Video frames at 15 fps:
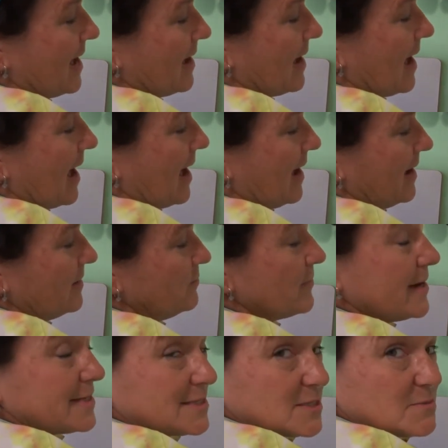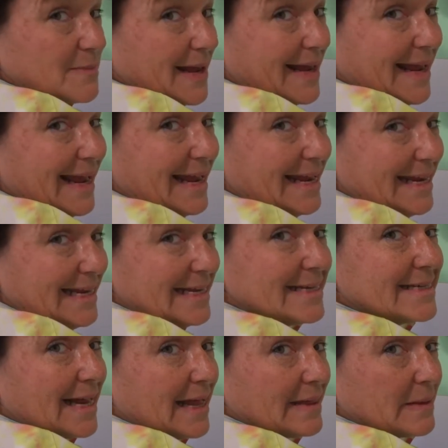I rest my hand
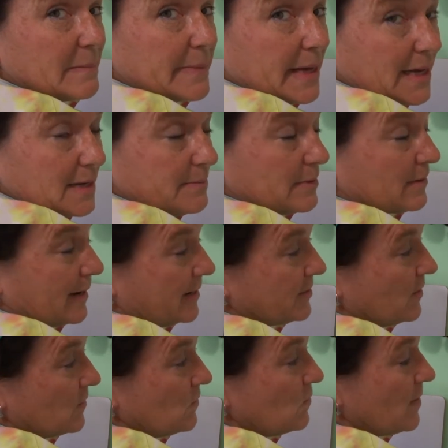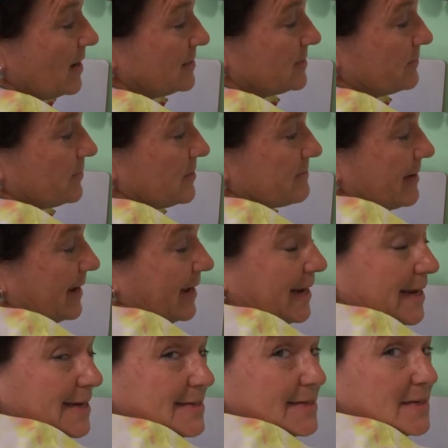on the paper. I don't want to put my
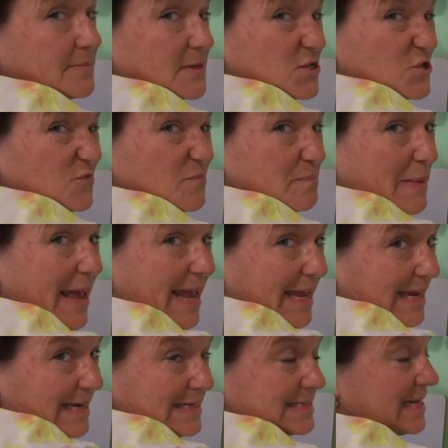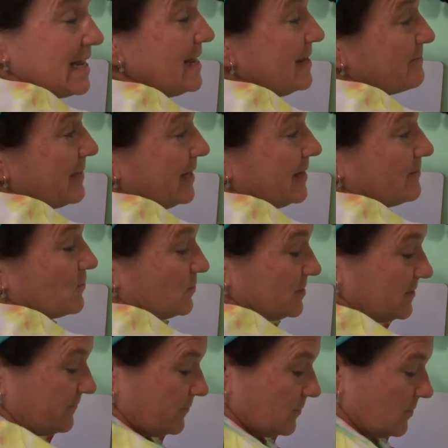hand in a bunch of paint, make it more
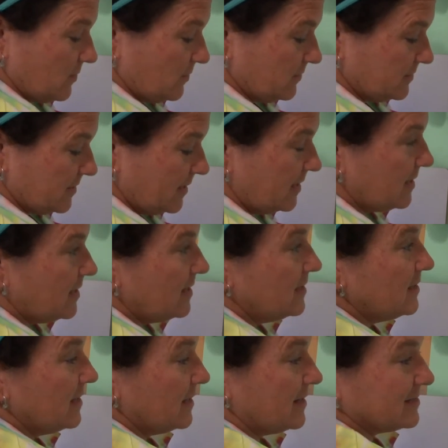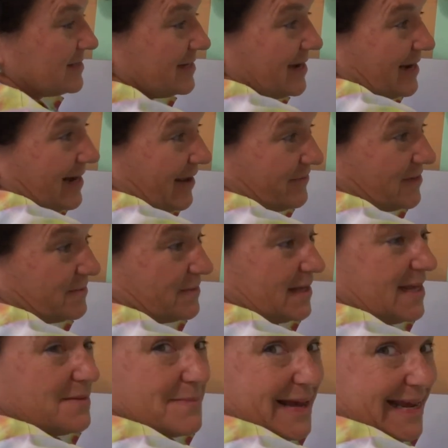difficult, because then I'd have to
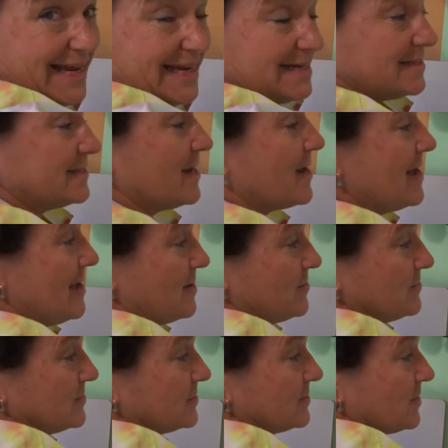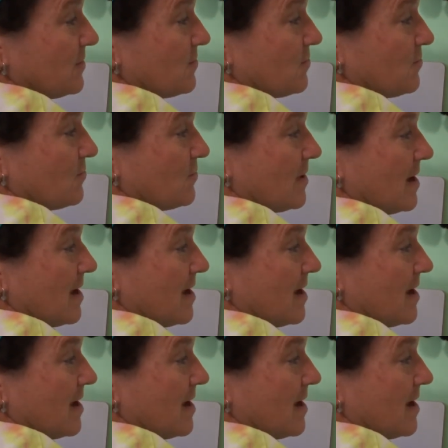keep my hand up. So